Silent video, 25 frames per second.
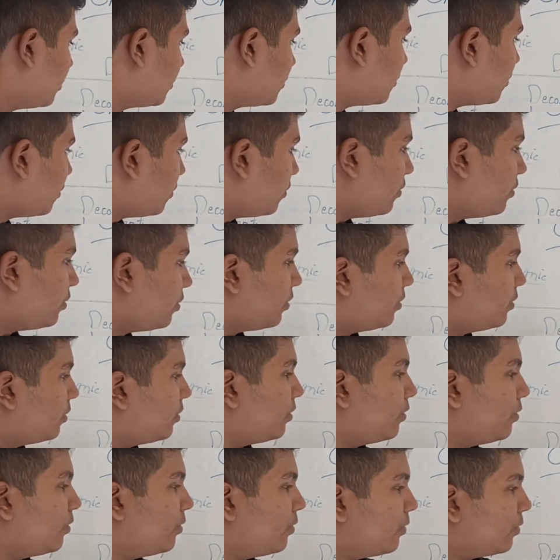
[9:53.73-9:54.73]
So
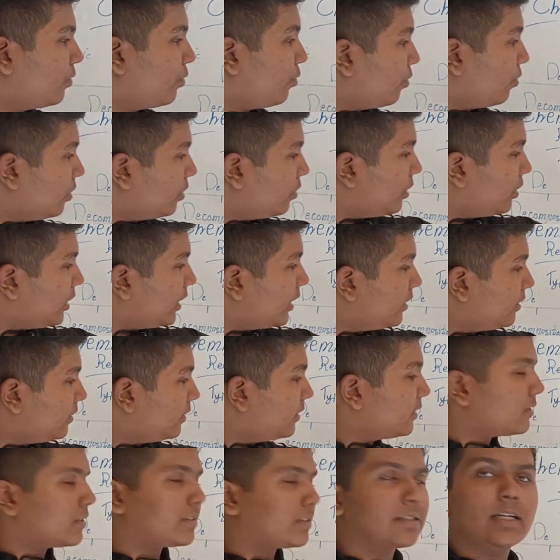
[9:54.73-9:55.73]
in
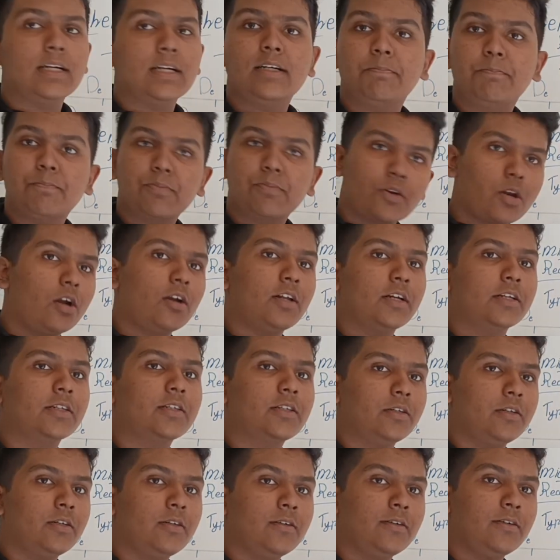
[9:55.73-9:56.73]
this
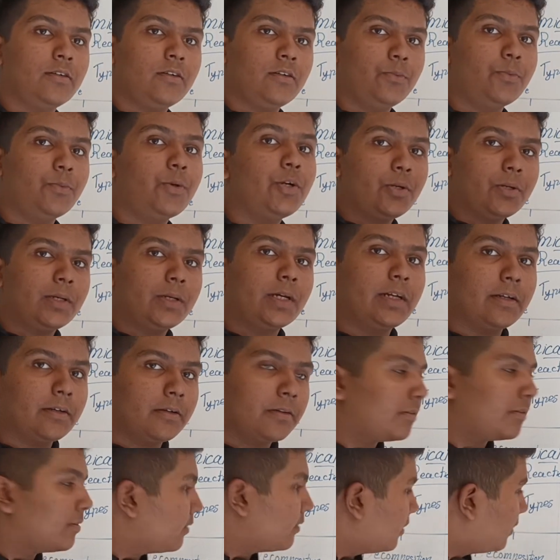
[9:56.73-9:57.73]
product, what do you get?
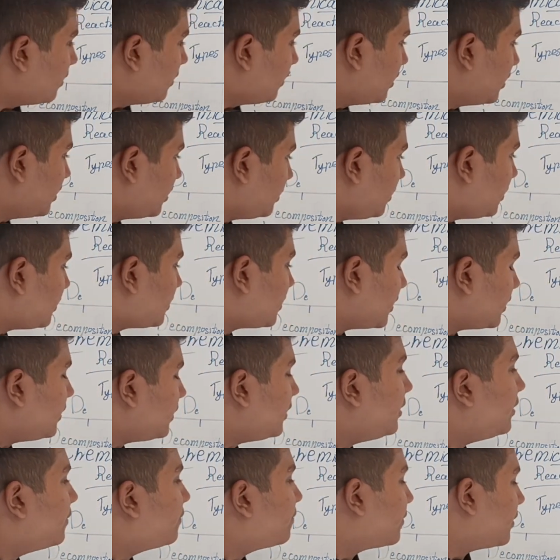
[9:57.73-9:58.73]
Just check
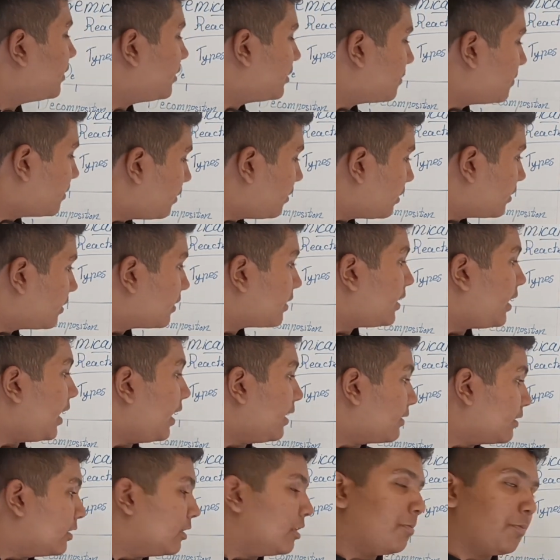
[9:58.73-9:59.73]
the difference between the
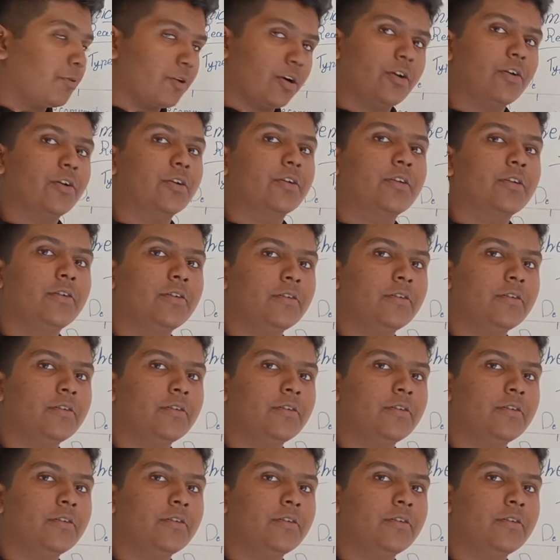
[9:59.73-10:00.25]
reactant and the product.